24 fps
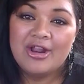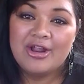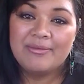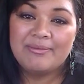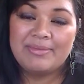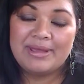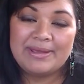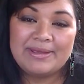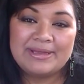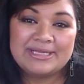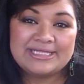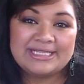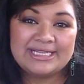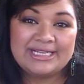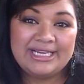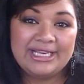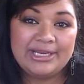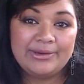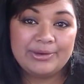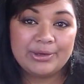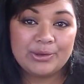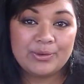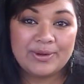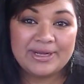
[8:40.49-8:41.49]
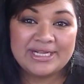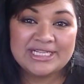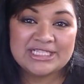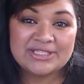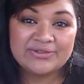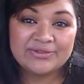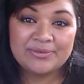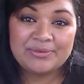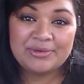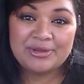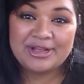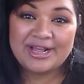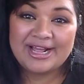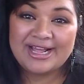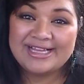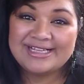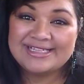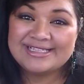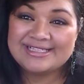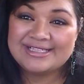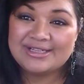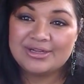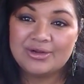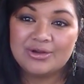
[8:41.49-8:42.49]
basically requests from you
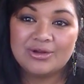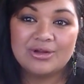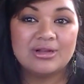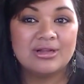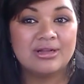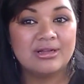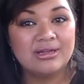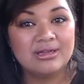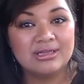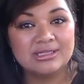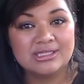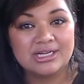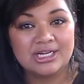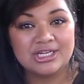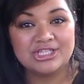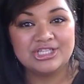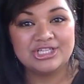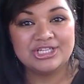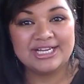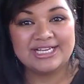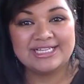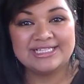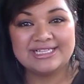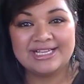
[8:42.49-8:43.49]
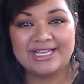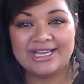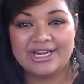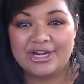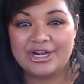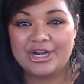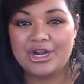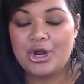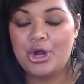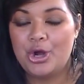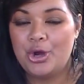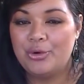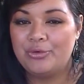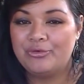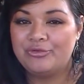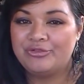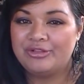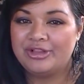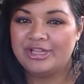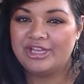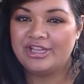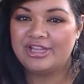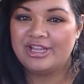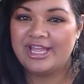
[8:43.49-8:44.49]
guys, so talk to you guys later.
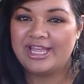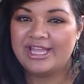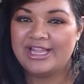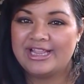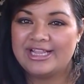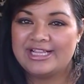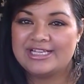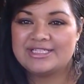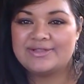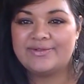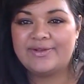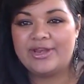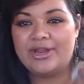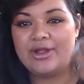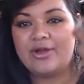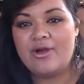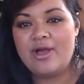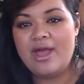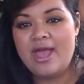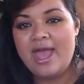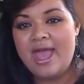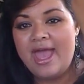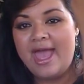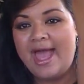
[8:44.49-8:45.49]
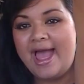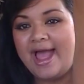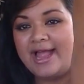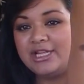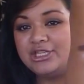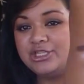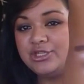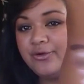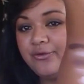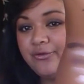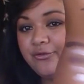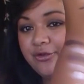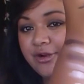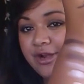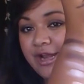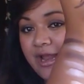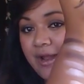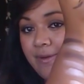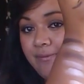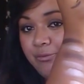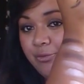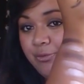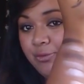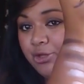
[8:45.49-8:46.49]
Hopefully you like this video. And don't
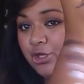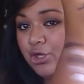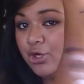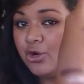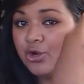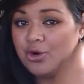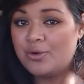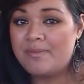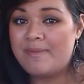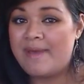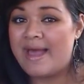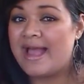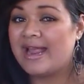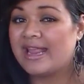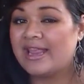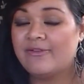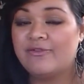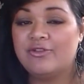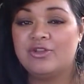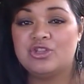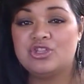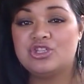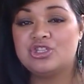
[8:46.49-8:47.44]
forget, when you go to MAC, if